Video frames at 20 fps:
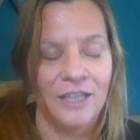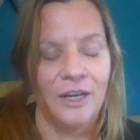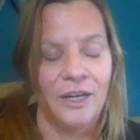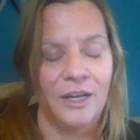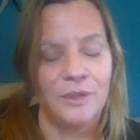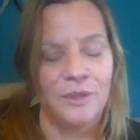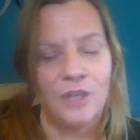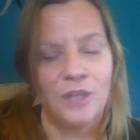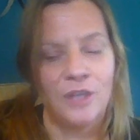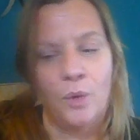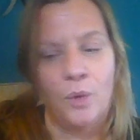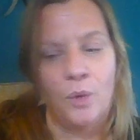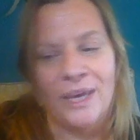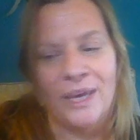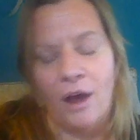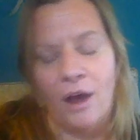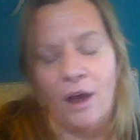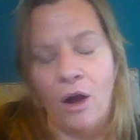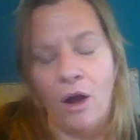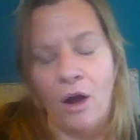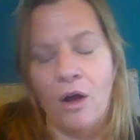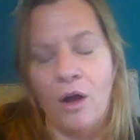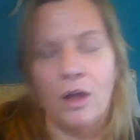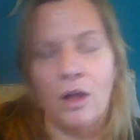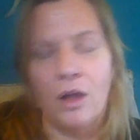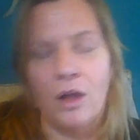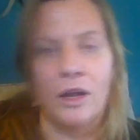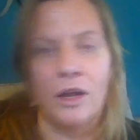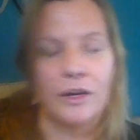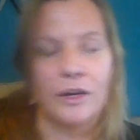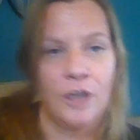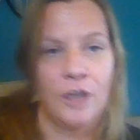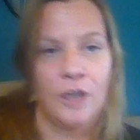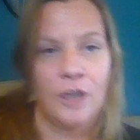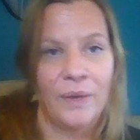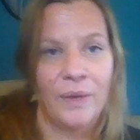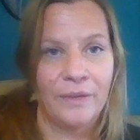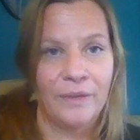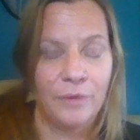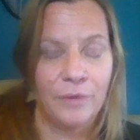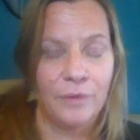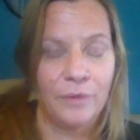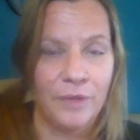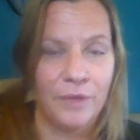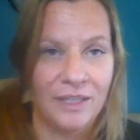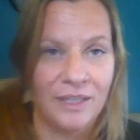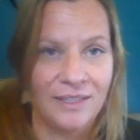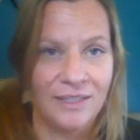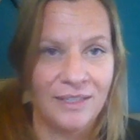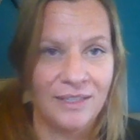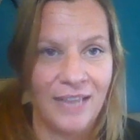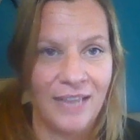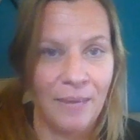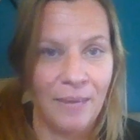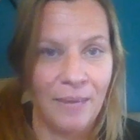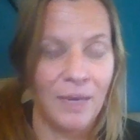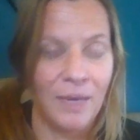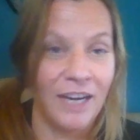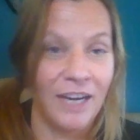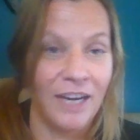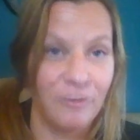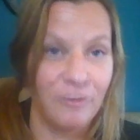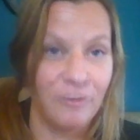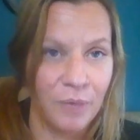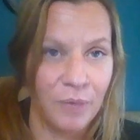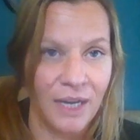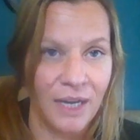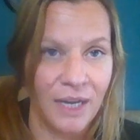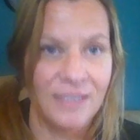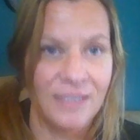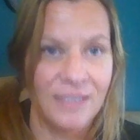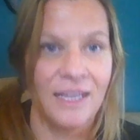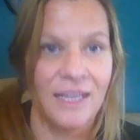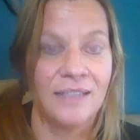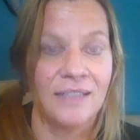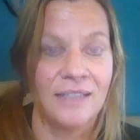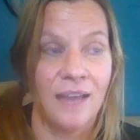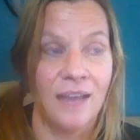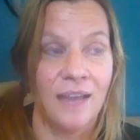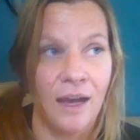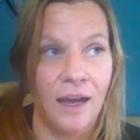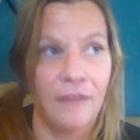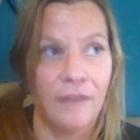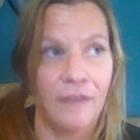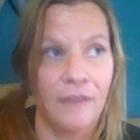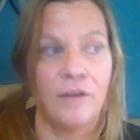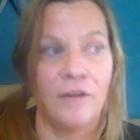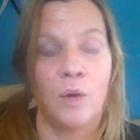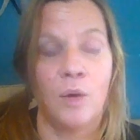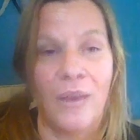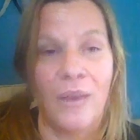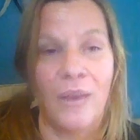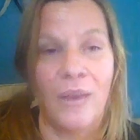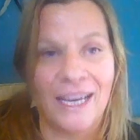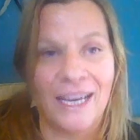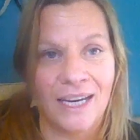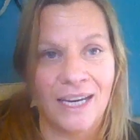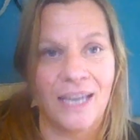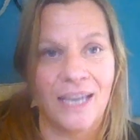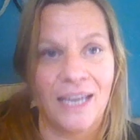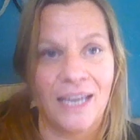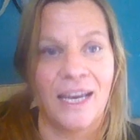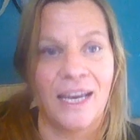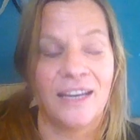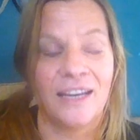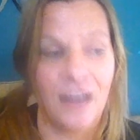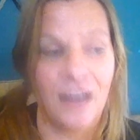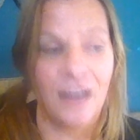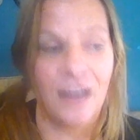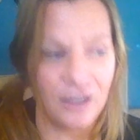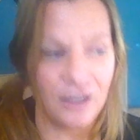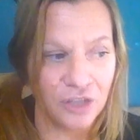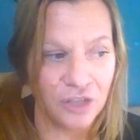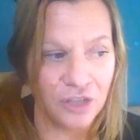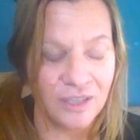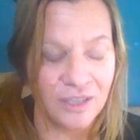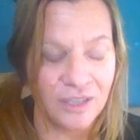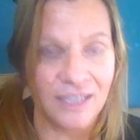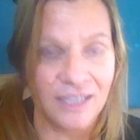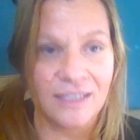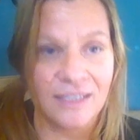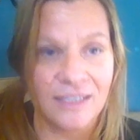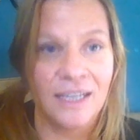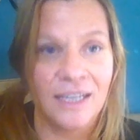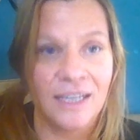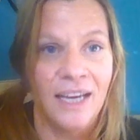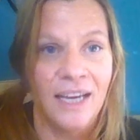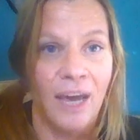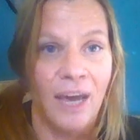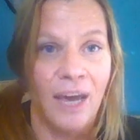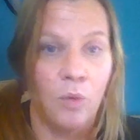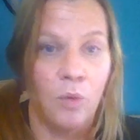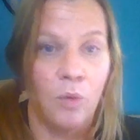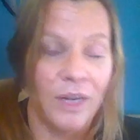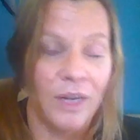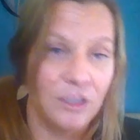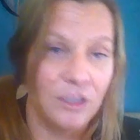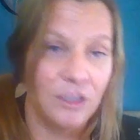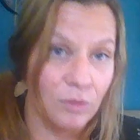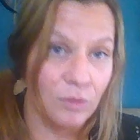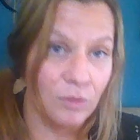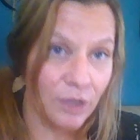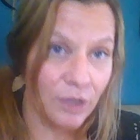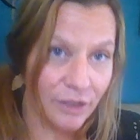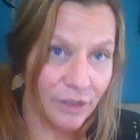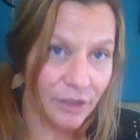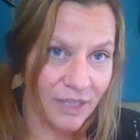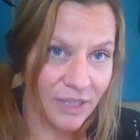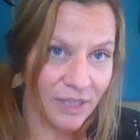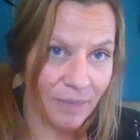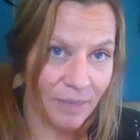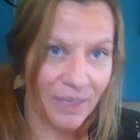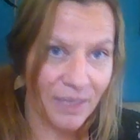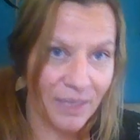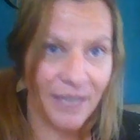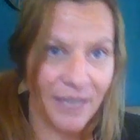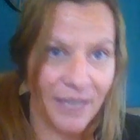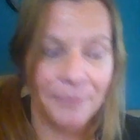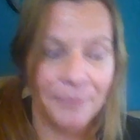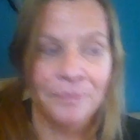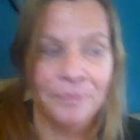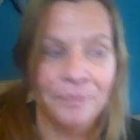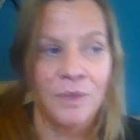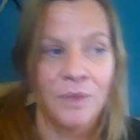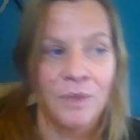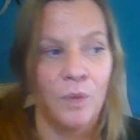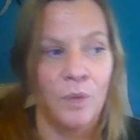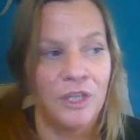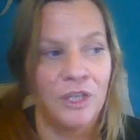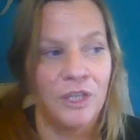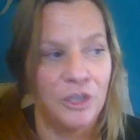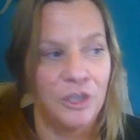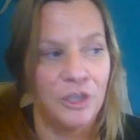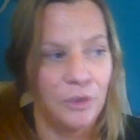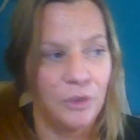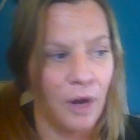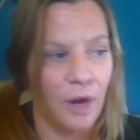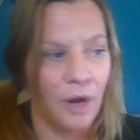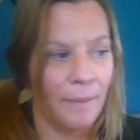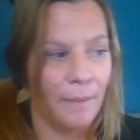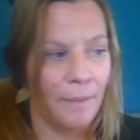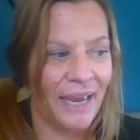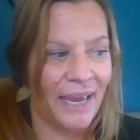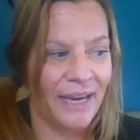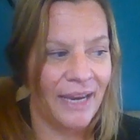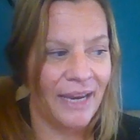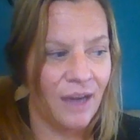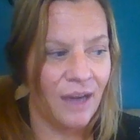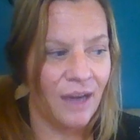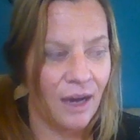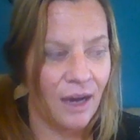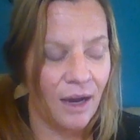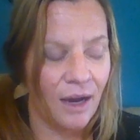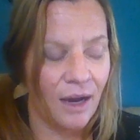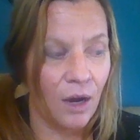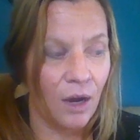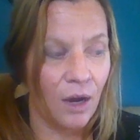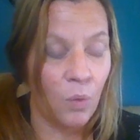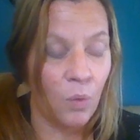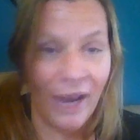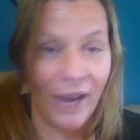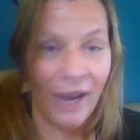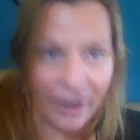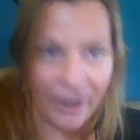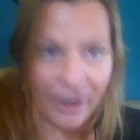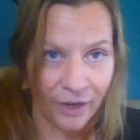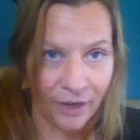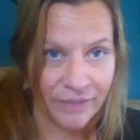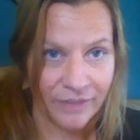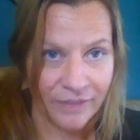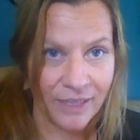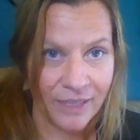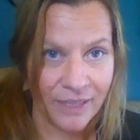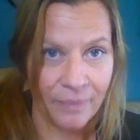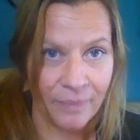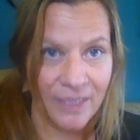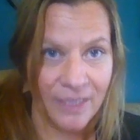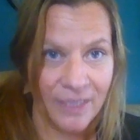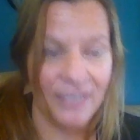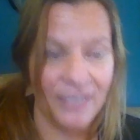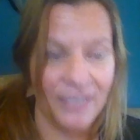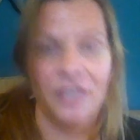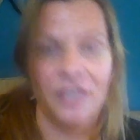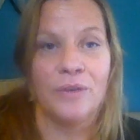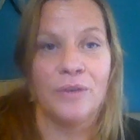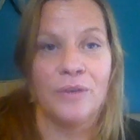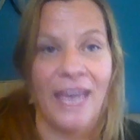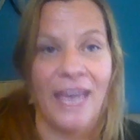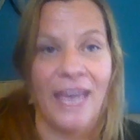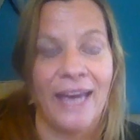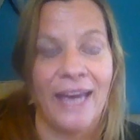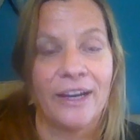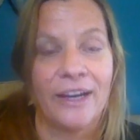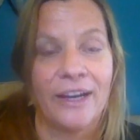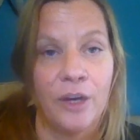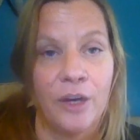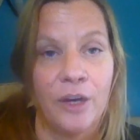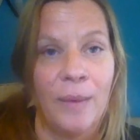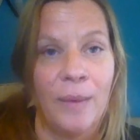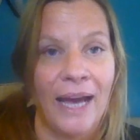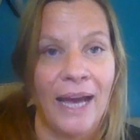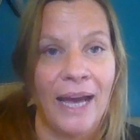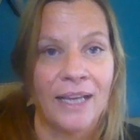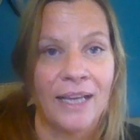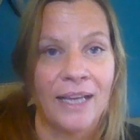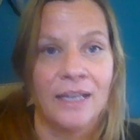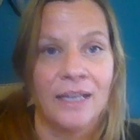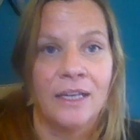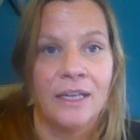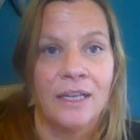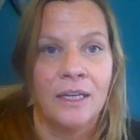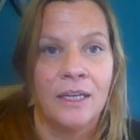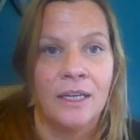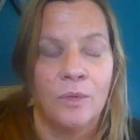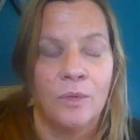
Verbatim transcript: you know. So we all are going through this same kind of process of awakening and consciousness. And once you learn something, once you are made uh, aware of something, you can't go back.